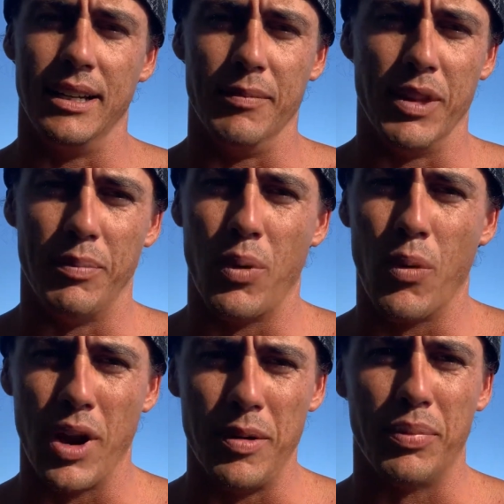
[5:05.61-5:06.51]
The
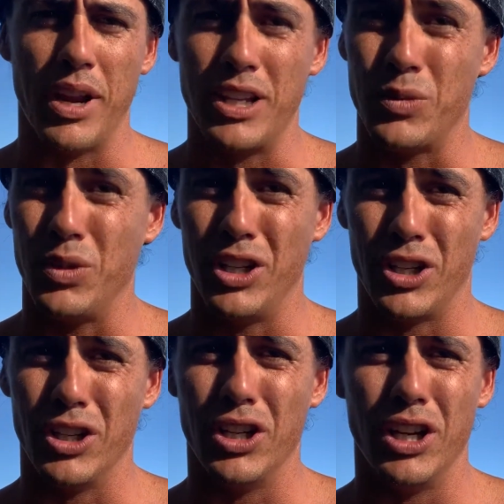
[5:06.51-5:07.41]
point breaks really
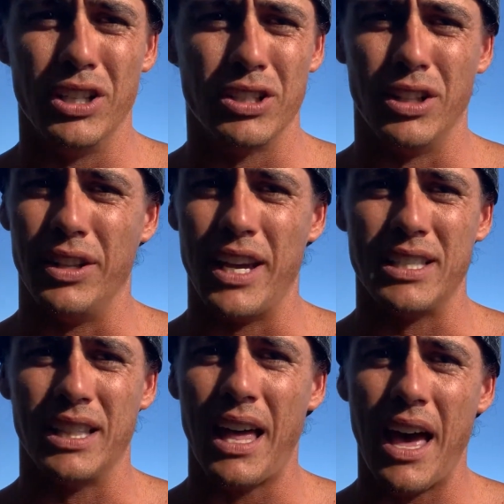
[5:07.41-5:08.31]
good. It's a nice
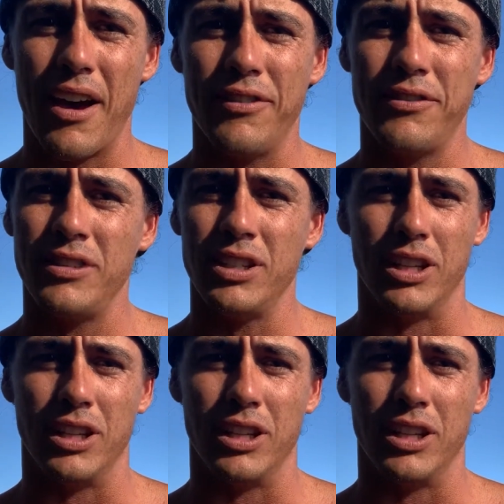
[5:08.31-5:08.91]
left.